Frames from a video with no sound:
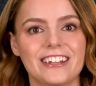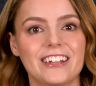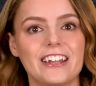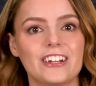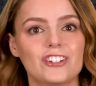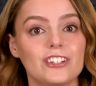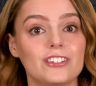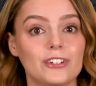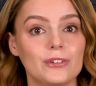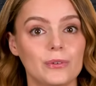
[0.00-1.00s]
connections
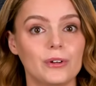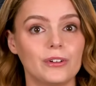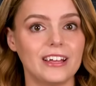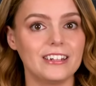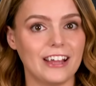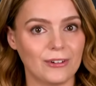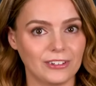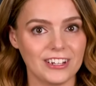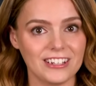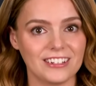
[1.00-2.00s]
to Google and
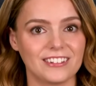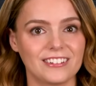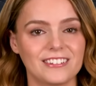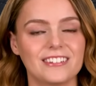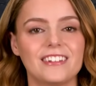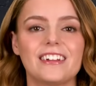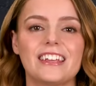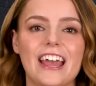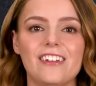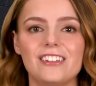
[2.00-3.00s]
Outlook,
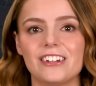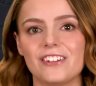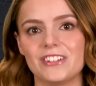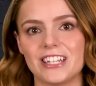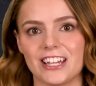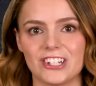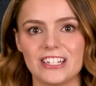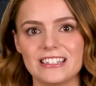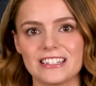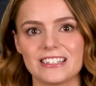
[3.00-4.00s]
calendar
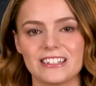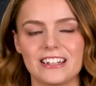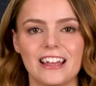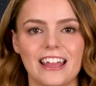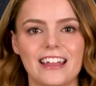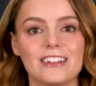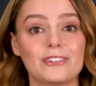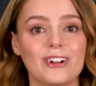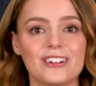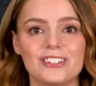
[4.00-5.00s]
invitations,
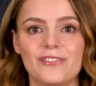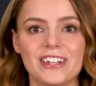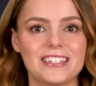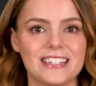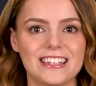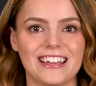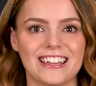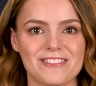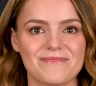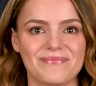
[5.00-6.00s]
and cross-device
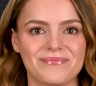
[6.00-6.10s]
syncing.